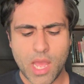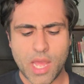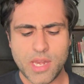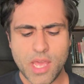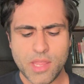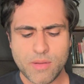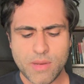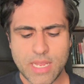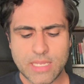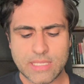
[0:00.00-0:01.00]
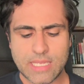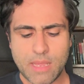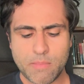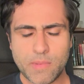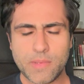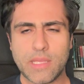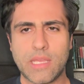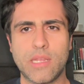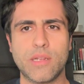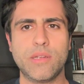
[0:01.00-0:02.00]
Another example
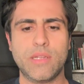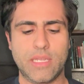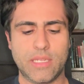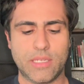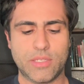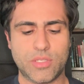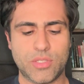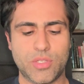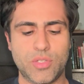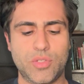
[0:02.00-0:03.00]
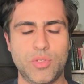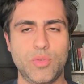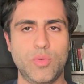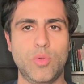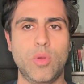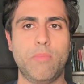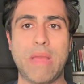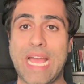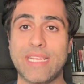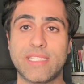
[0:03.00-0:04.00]
here is to do
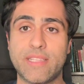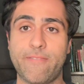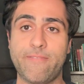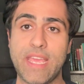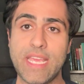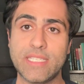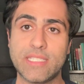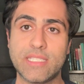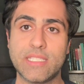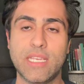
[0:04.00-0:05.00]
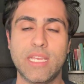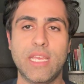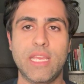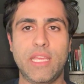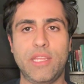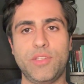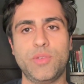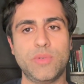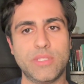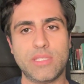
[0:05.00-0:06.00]
pass the face
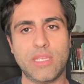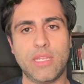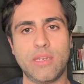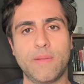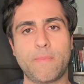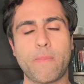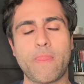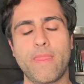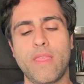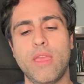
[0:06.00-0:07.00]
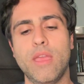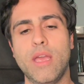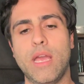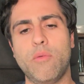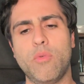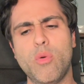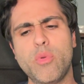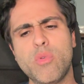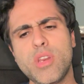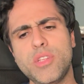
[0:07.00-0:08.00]
into a scene. And what we
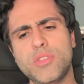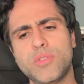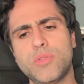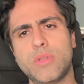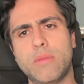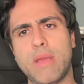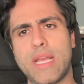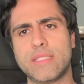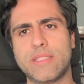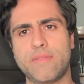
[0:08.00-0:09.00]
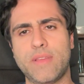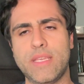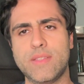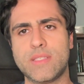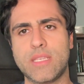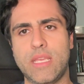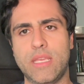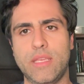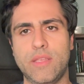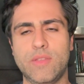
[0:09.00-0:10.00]
want to do in pass the face
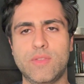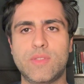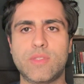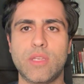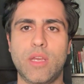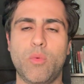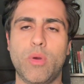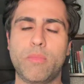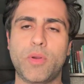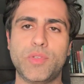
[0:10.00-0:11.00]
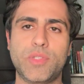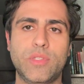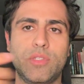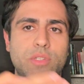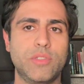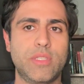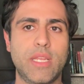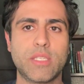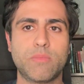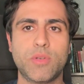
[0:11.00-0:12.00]
is one person turns to the
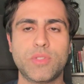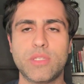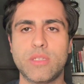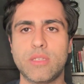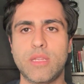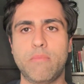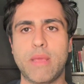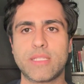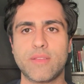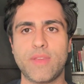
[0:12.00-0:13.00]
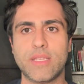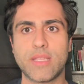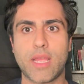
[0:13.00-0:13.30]
next person and makes a face.